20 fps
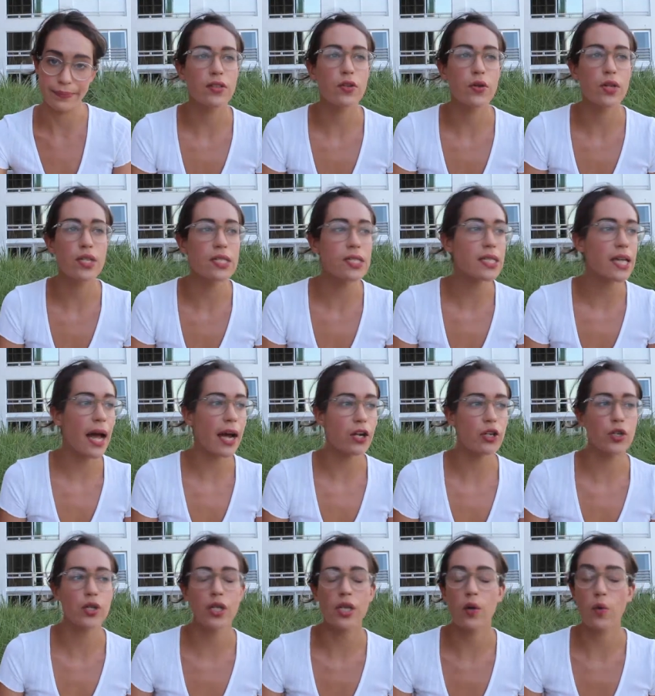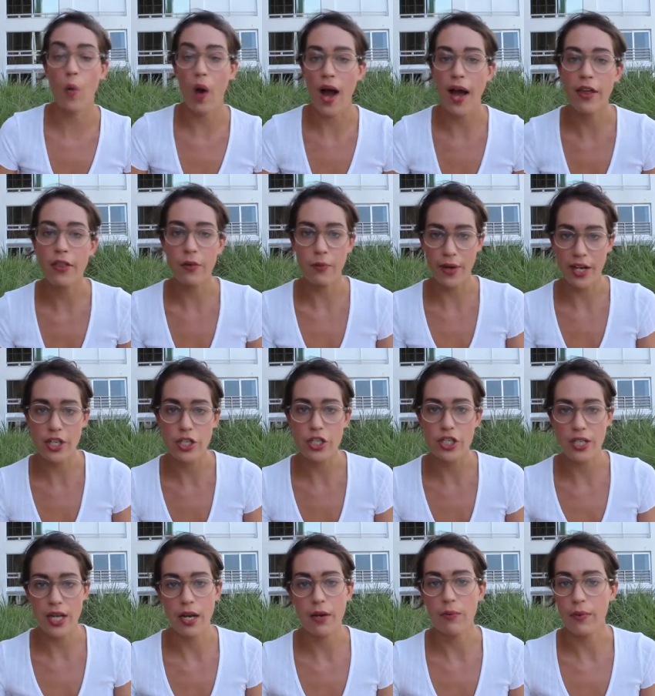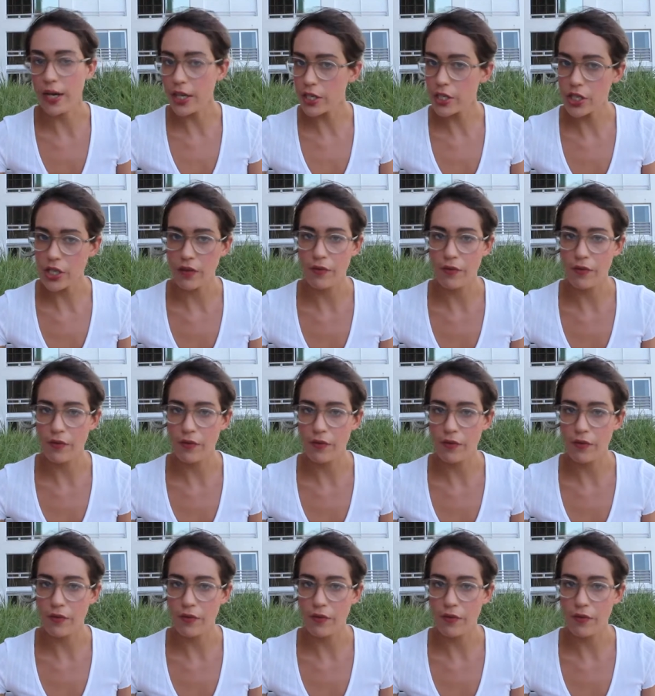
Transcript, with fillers: So this is actually why the rich stay rich.